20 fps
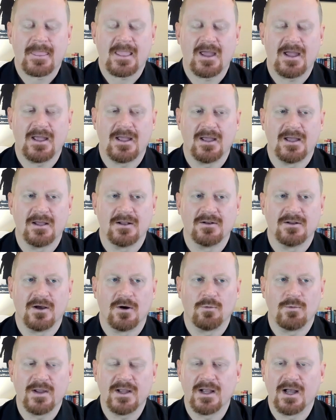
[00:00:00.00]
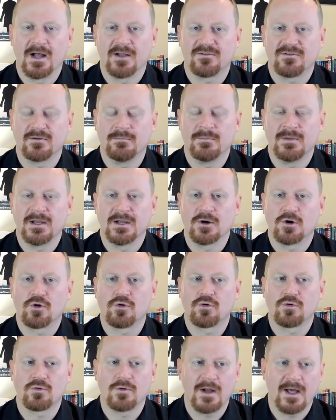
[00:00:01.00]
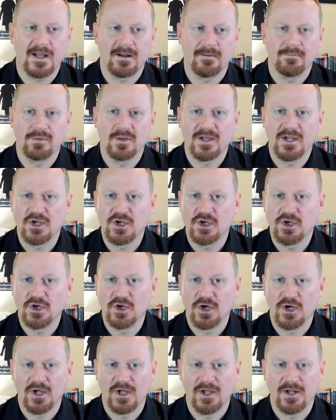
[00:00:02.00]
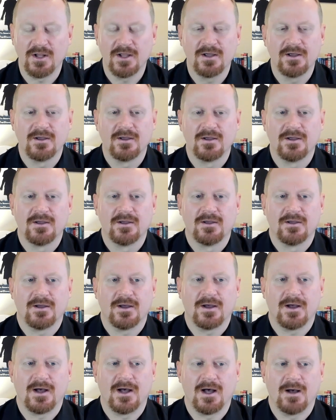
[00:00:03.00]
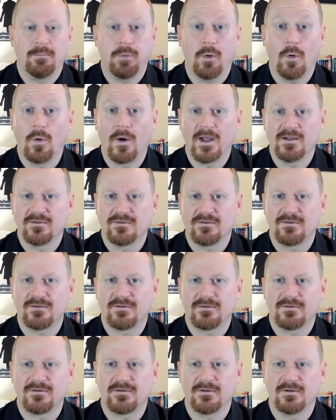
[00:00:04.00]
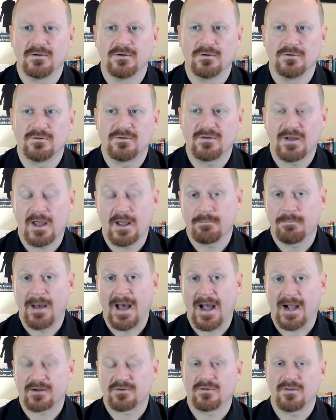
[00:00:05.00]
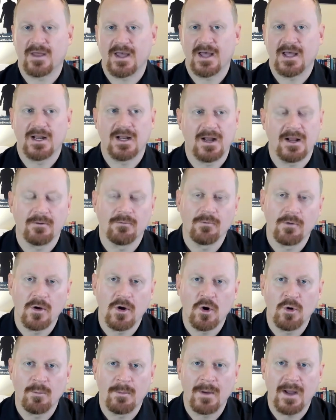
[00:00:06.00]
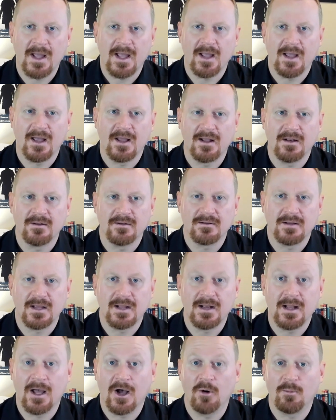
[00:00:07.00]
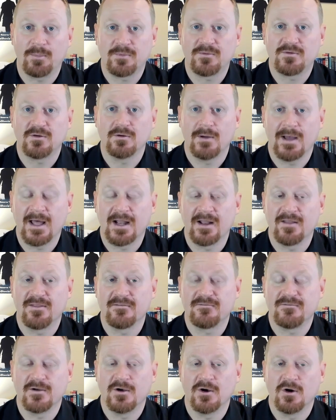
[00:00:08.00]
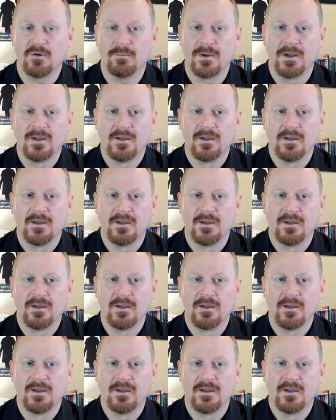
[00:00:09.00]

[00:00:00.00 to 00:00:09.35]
And we got some incredibly good points to take back to the editing room and help to edit the film